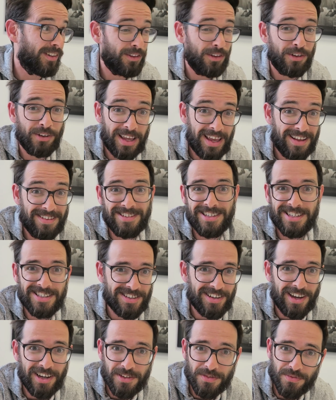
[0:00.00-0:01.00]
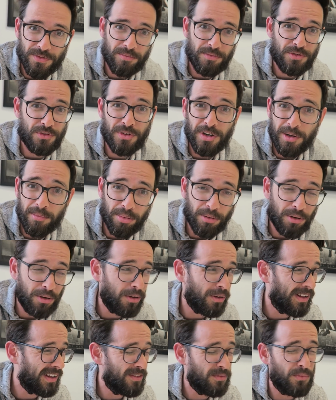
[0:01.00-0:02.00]
a look at designs from
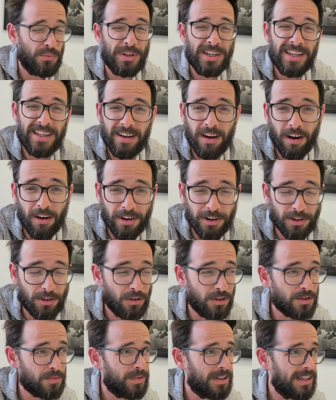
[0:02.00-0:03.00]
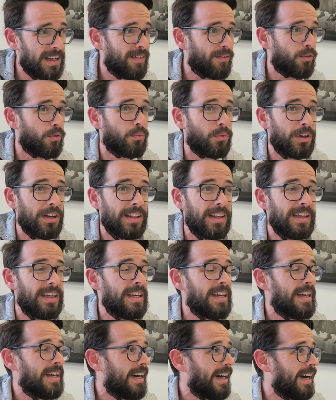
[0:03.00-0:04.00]
Dribbble and reading articles, but never really
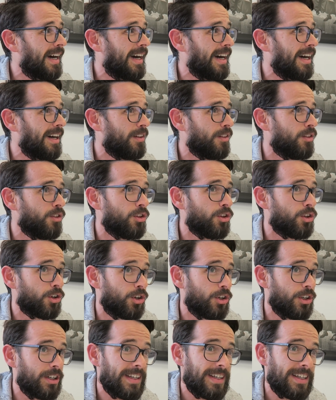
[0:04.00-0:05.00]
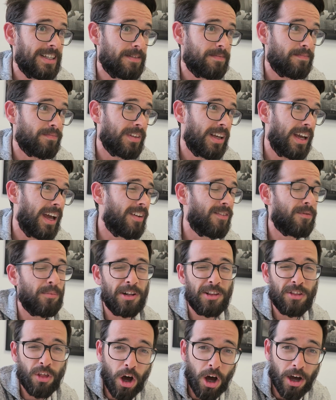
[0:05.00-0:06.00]
learned it kind of
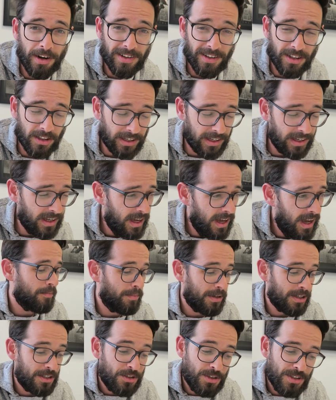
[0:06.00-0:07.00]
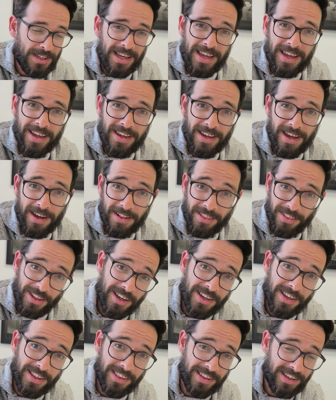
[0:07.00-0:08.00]
methodically. But today,
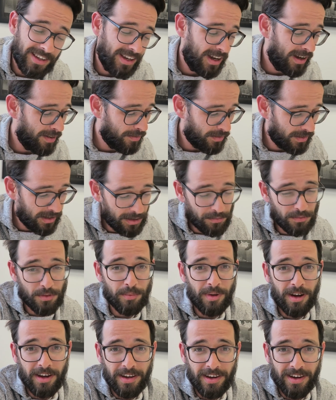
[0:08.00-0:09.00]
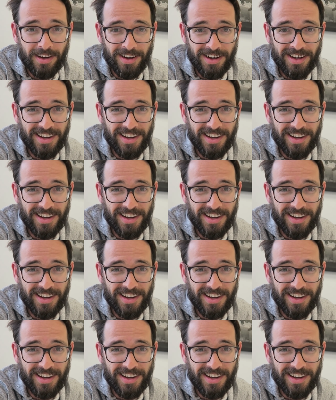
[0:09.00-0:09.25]
luckily, I've come to my